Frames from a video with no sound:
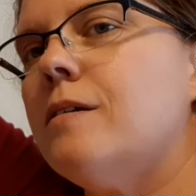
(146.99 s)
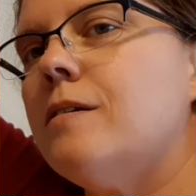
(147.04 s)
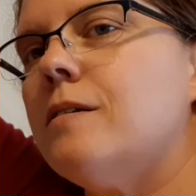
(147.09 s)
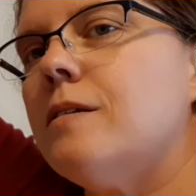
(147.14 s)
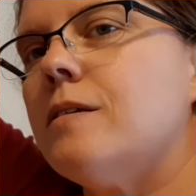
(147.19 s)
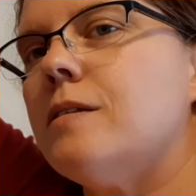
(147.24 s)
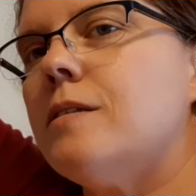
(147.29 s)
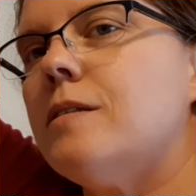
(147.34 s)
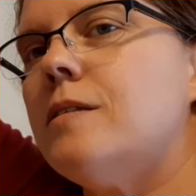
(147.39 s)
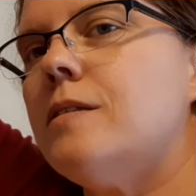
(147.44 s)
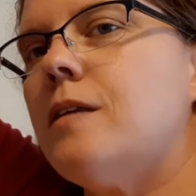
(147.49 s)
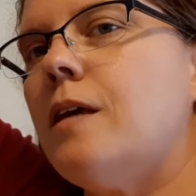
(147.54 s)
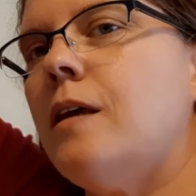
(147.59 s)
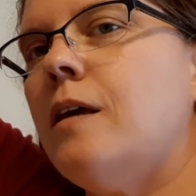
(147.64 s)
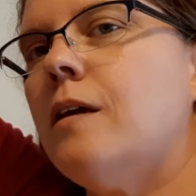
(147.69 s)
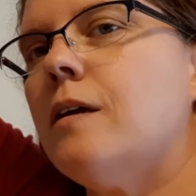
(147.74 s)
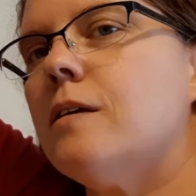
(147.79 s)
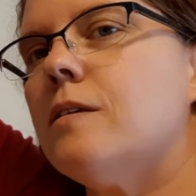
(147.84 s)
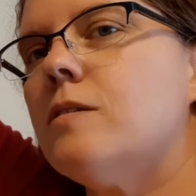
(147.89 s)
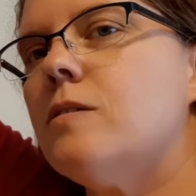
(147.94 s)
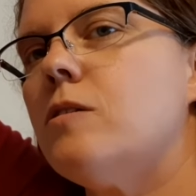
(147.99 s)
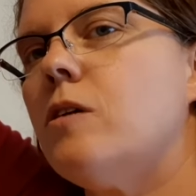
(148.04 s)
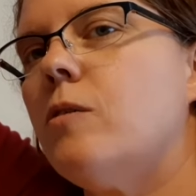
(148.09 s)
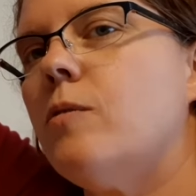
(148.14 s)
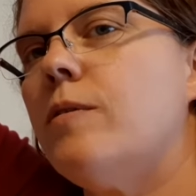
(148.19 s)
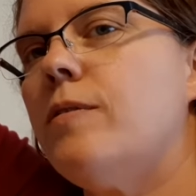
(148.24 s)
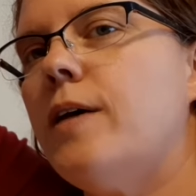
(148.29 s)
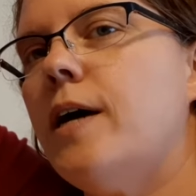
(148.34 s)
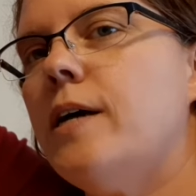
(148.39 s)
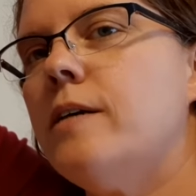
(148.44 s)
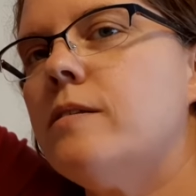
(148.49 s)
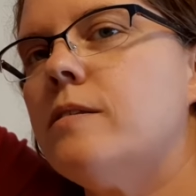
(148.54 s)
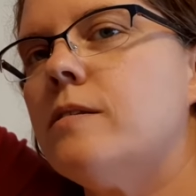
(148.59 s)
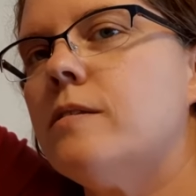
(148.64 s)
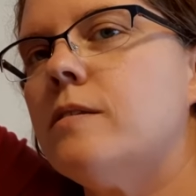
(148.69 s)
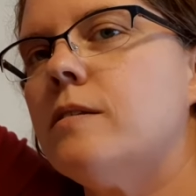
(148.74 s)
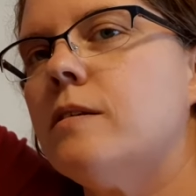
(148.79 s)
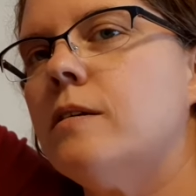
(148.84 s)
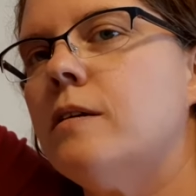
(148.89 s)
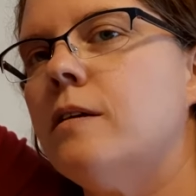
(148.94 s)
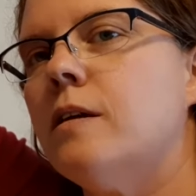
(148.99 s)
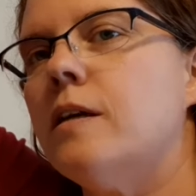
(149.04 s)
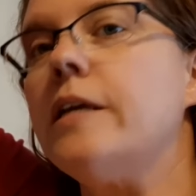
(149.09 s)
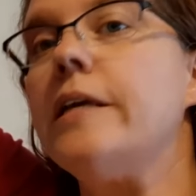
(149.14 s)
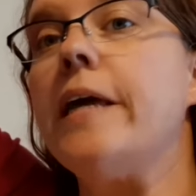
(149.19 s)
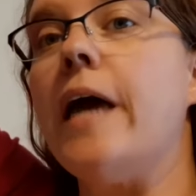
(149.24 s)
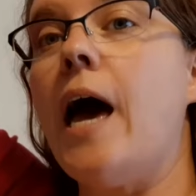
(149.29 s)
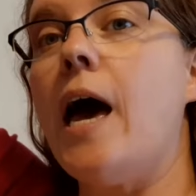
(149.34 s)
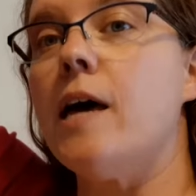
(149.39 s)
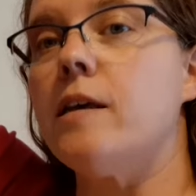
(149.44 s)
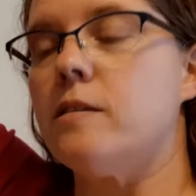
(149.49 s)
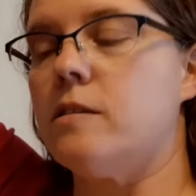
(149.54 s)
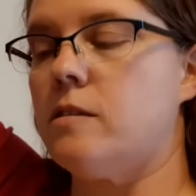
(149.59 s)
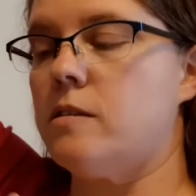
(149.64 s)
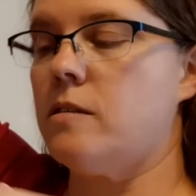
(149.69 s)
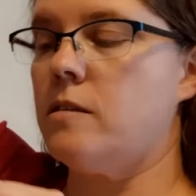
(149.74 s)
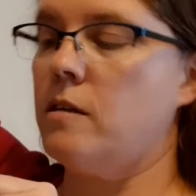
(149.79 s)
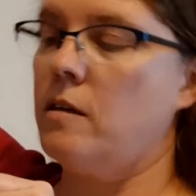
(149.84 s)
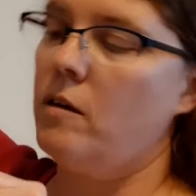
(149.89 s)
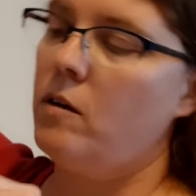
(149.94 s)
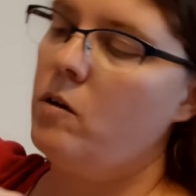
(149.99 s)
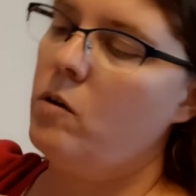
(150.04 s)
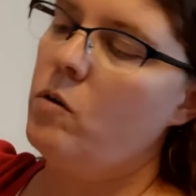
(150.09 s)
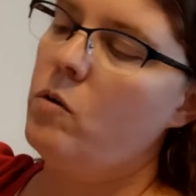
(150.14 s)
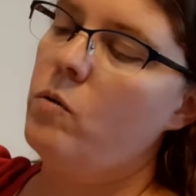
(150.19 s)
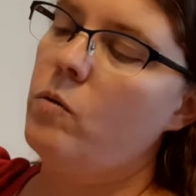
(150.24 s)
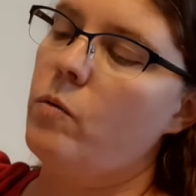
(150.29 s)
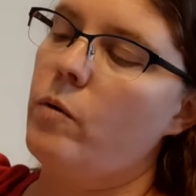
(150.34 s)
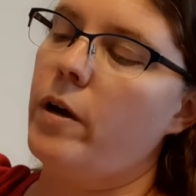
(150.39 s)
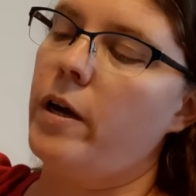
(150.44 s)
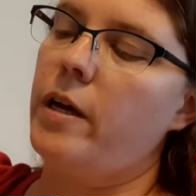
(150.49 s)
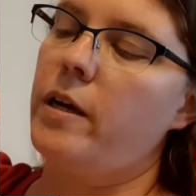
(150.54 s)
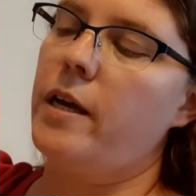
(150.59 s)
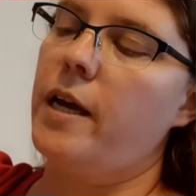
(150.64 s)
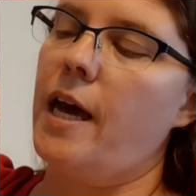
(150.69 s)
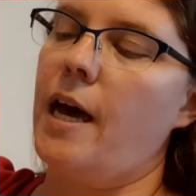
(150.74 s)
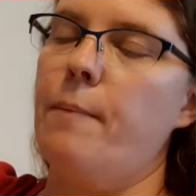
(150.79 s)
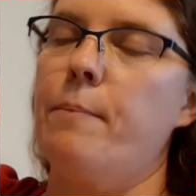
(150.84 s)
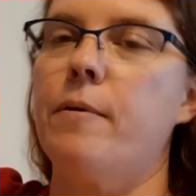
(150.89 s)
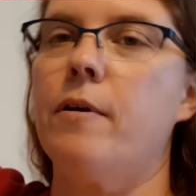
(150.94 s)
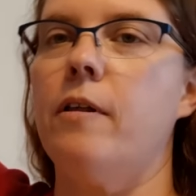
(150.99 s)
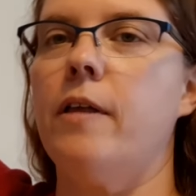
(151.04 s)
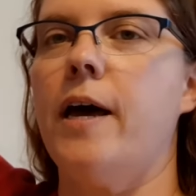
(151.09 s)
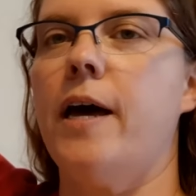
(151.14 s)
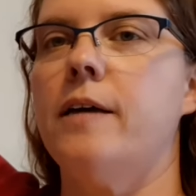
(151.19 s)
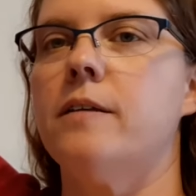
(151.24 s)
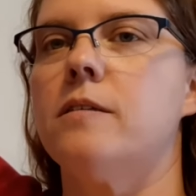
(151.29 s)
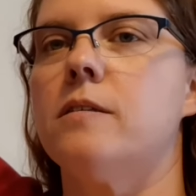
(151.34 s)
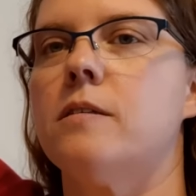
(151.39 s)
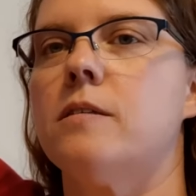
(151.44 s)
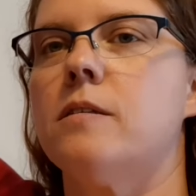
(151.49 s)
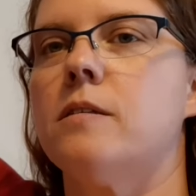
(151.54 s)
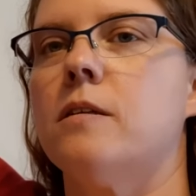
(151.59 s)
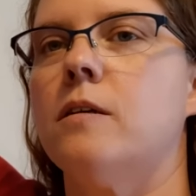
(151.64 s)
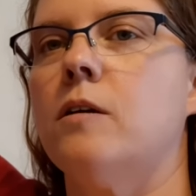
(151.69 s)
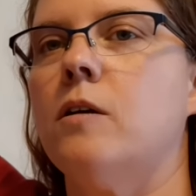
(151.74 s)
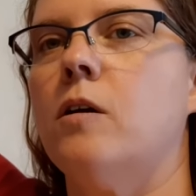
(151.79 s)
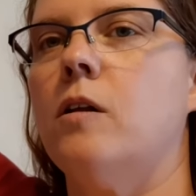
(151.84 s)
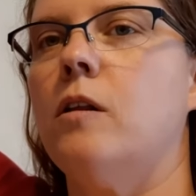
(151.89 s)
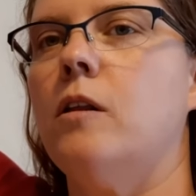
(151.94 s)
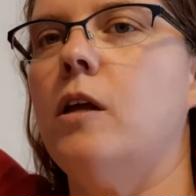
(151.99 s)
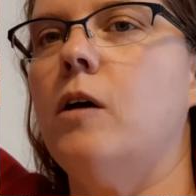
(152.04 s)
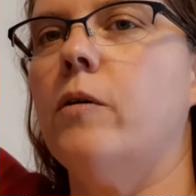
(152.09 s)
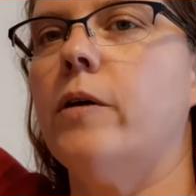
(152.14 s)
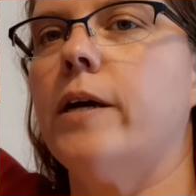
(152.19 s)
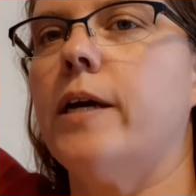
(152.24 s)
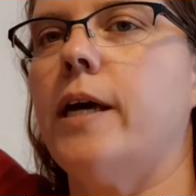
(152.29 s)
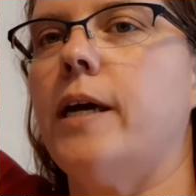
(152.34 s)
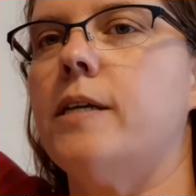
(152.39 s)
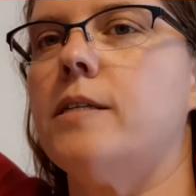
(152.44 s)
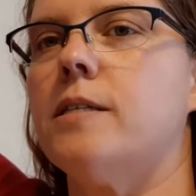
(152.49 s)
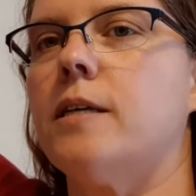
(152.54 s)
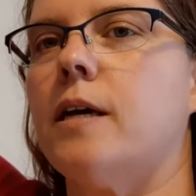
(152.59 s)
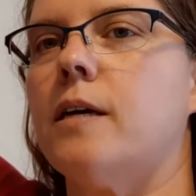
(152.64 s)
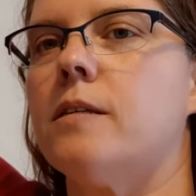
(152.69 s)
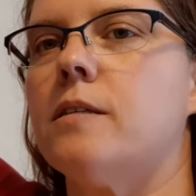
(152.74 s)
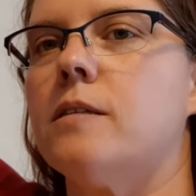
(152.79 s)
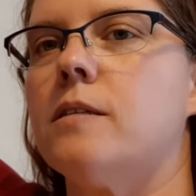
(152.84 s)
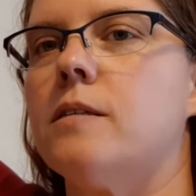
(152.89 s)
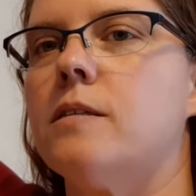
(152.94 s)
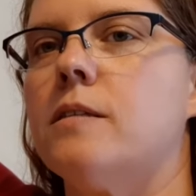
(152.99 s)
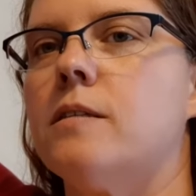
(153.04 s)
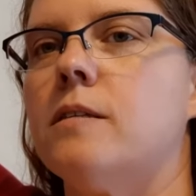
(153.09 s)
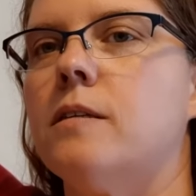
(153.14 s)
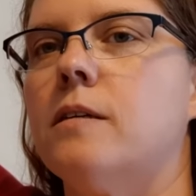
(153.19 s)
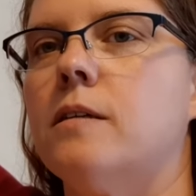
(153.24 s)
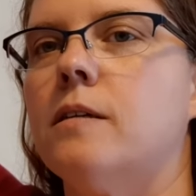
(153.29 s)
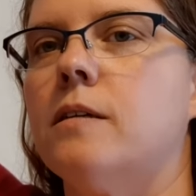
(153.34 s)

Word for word: Does sink start with S? Yes right? Capital S, lowercase s.